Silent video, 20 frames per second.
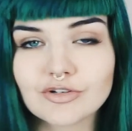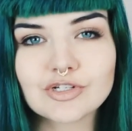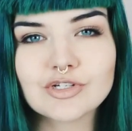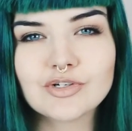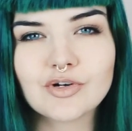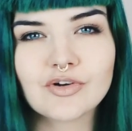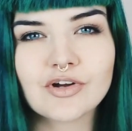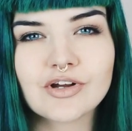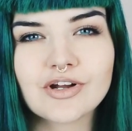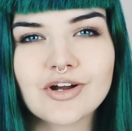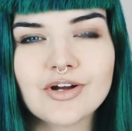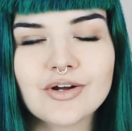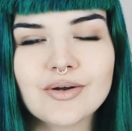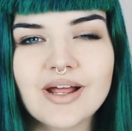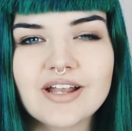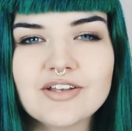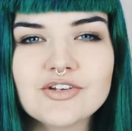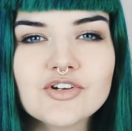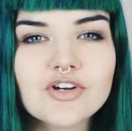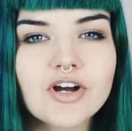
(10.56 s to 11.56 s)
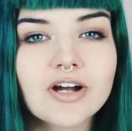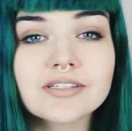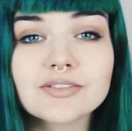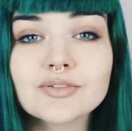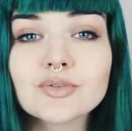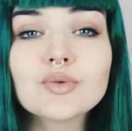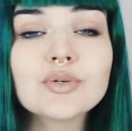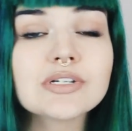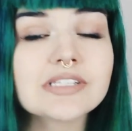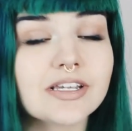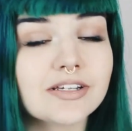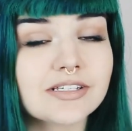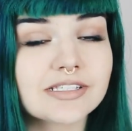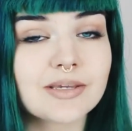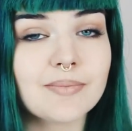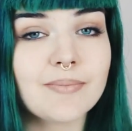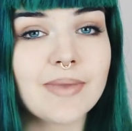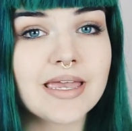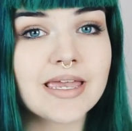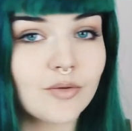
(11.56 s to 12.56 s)
too long ago, and you guys are always
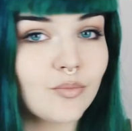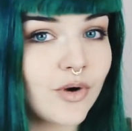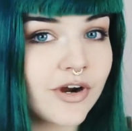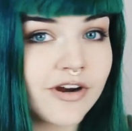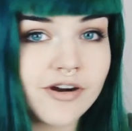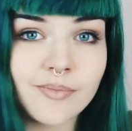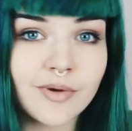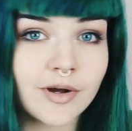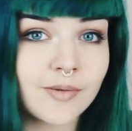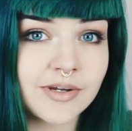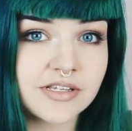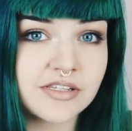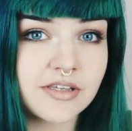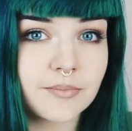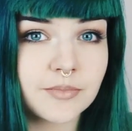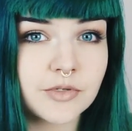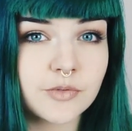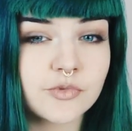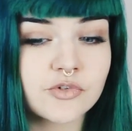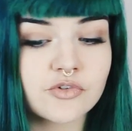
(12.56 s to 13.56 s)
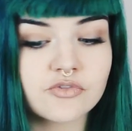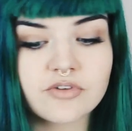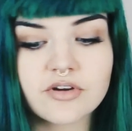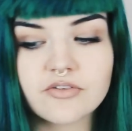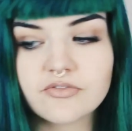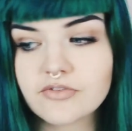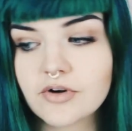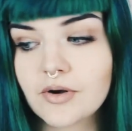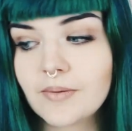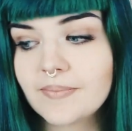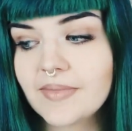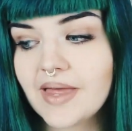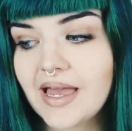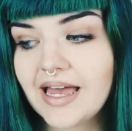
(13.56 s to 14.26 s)
asking me where I buy my Septum jewellery from,